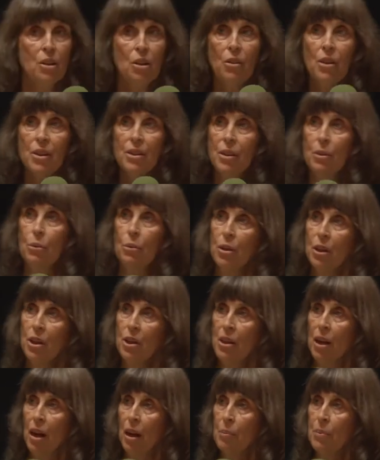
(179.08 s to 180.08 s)
I do this in
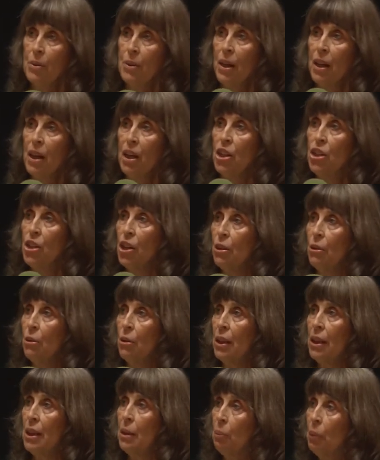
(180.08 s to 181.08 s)
workshops,
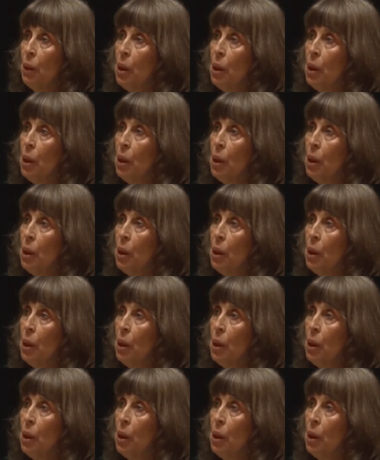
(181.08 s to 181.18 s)
generally